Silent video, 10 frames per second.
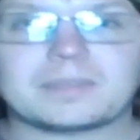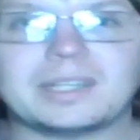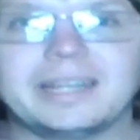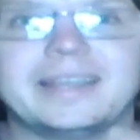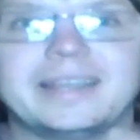
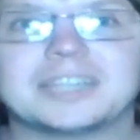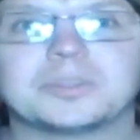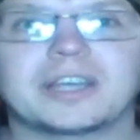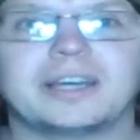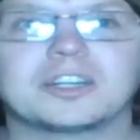And that's what's
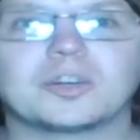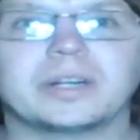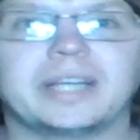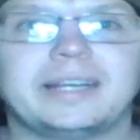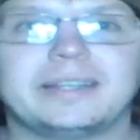kind of
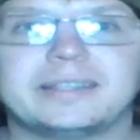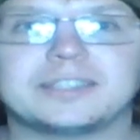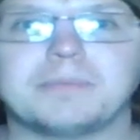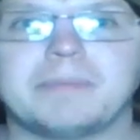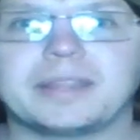created
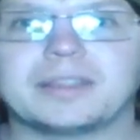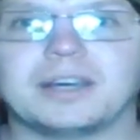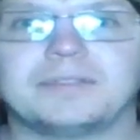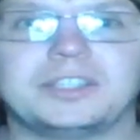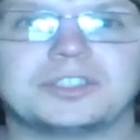this myth
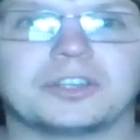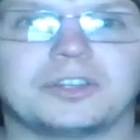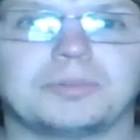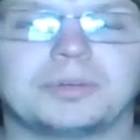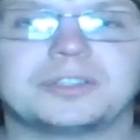of these
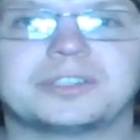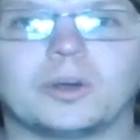thunderbirds.